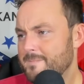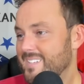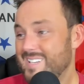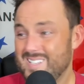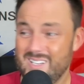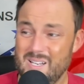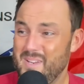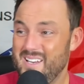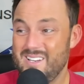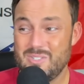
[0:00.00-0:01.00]
Kentucky
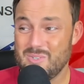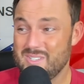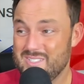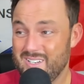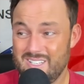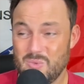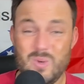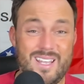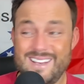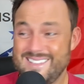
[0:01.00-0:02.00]
beat Eastern Kentucky
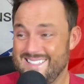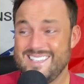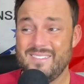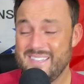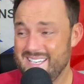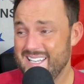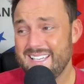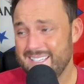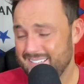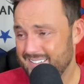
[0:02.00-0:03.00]
28-17.
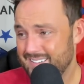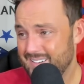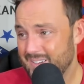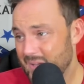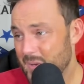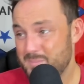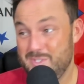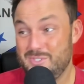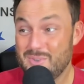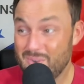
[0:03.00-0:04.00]

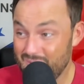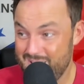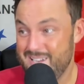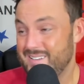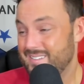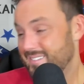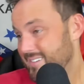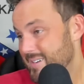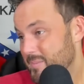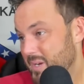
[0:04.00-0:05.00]
Missouri
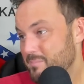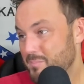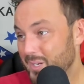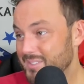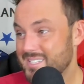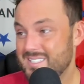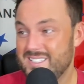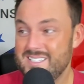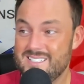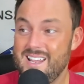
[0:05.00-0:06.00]
beat Middle
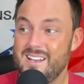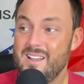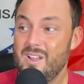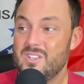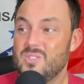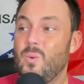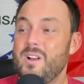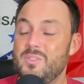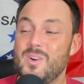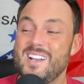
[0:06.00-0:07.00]
Tennessee State
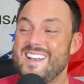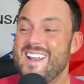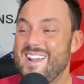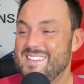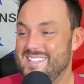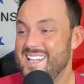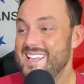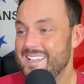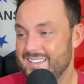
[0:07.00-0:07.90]
23-19.